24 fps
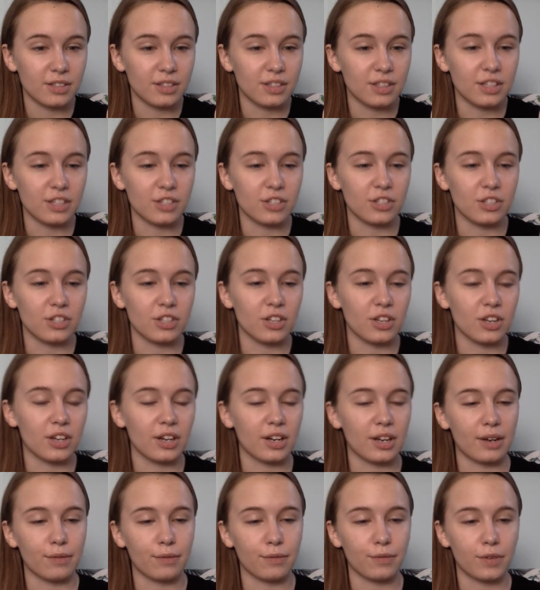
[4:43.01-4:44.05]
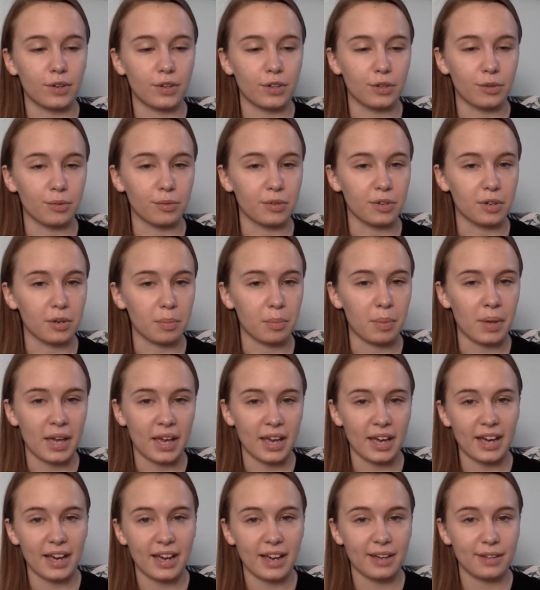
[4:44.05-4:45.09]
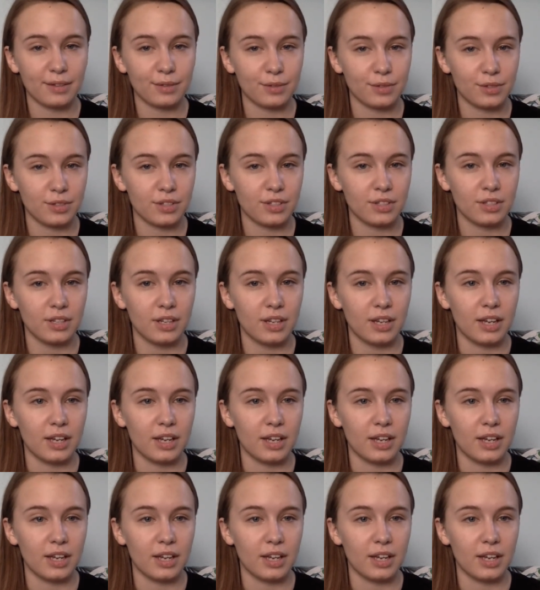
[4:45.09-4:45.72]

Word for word: They just got off on the wrong paths